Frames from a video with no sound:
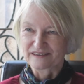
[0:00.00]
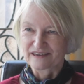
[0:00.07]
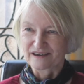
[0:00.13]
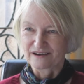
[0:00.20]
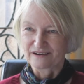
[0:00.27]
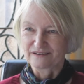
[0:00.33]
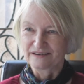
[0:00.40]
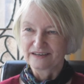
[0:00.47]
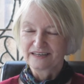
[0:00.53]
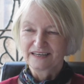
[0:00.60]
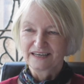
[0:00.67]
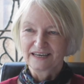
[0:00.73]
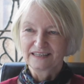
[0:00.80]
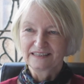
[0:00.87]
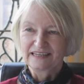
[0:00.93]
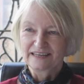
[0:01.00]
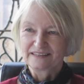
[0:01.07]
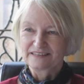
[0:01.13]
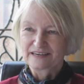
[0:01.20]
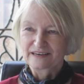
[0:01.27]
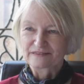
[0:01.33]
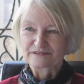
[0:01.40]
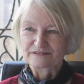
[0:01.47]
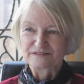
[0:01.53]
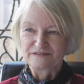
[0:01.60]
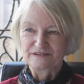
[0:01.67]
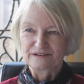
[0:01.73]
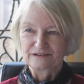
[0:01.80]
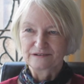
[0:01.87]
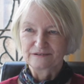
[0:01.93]
to go and let the others
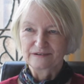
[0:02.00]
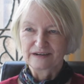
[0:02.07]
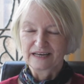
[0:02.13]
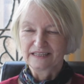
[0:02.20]
know,